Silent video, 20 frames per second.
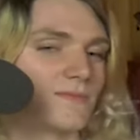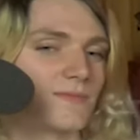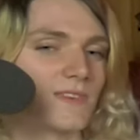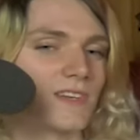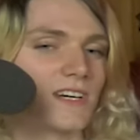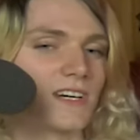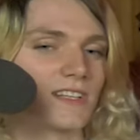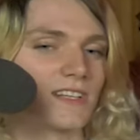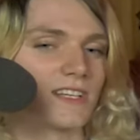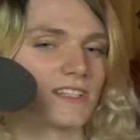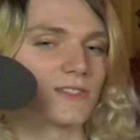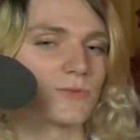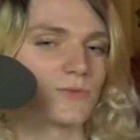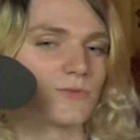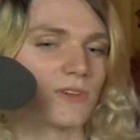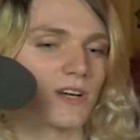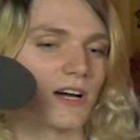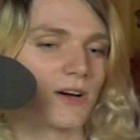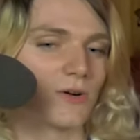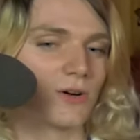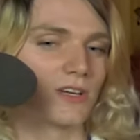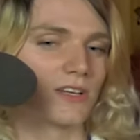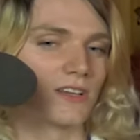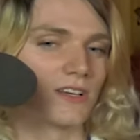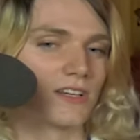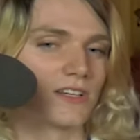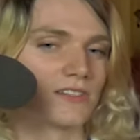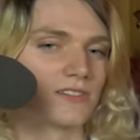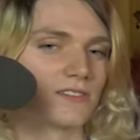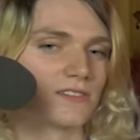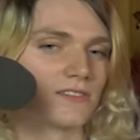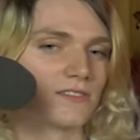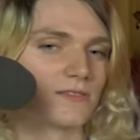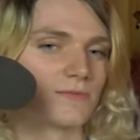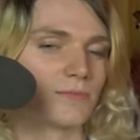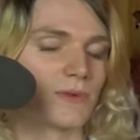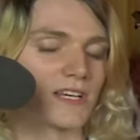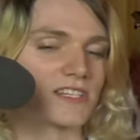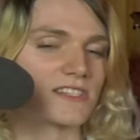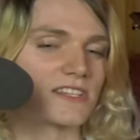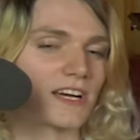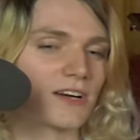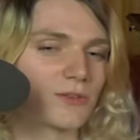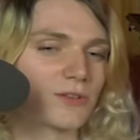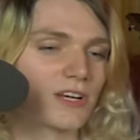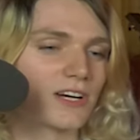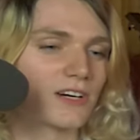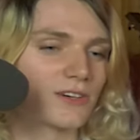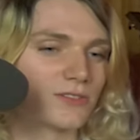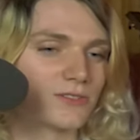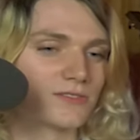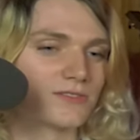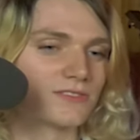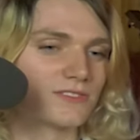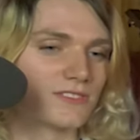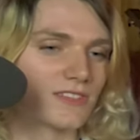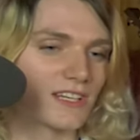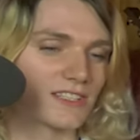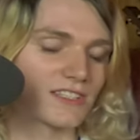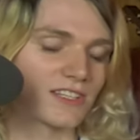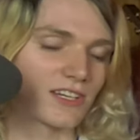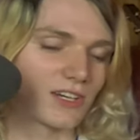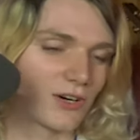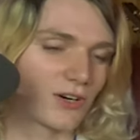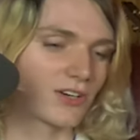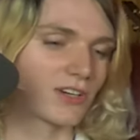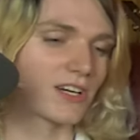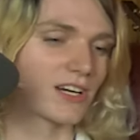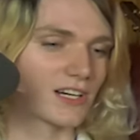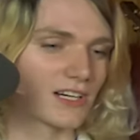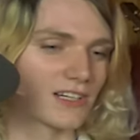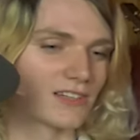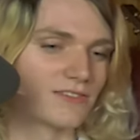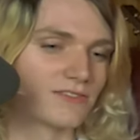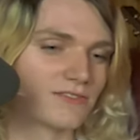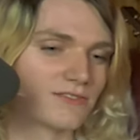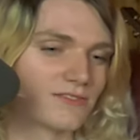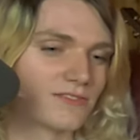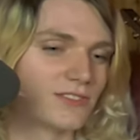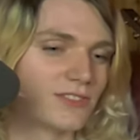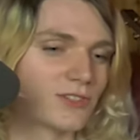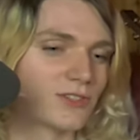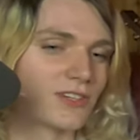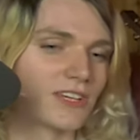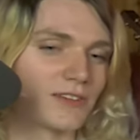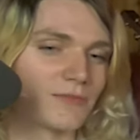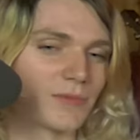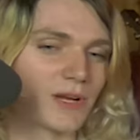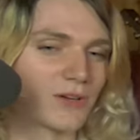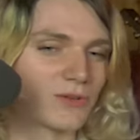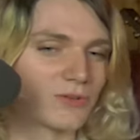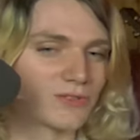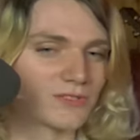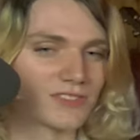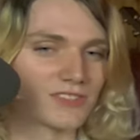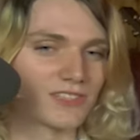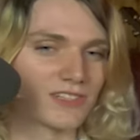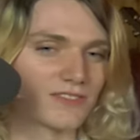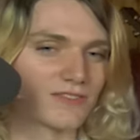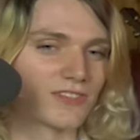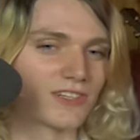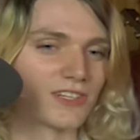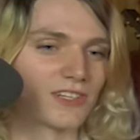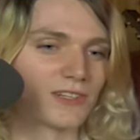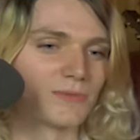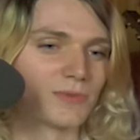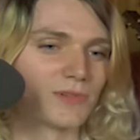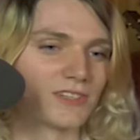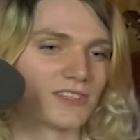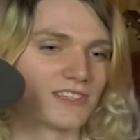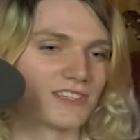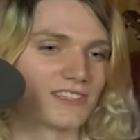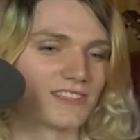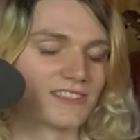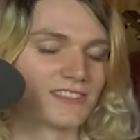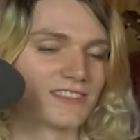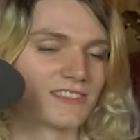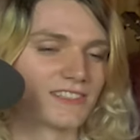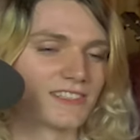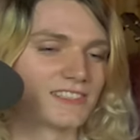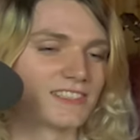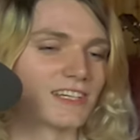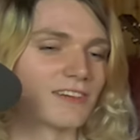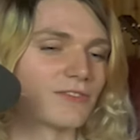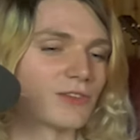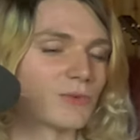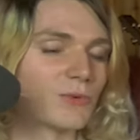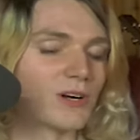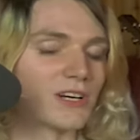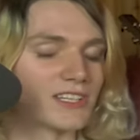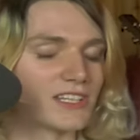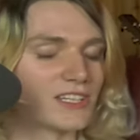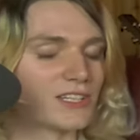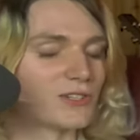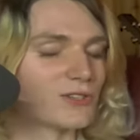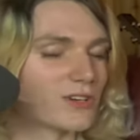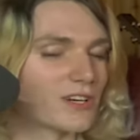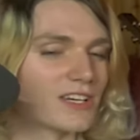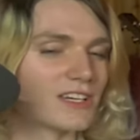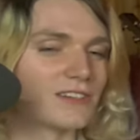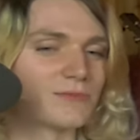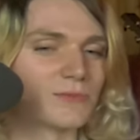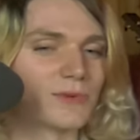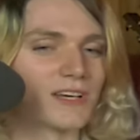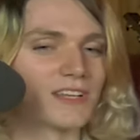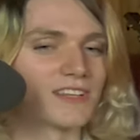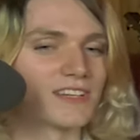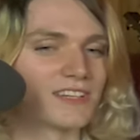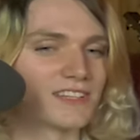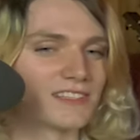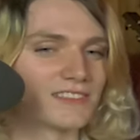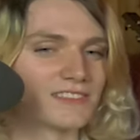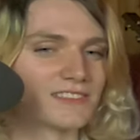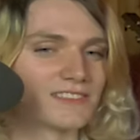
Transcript: yeah, that's how I like my SoundCloud. That's like archive. You could get my old stuff there, but like definitely want to curate my like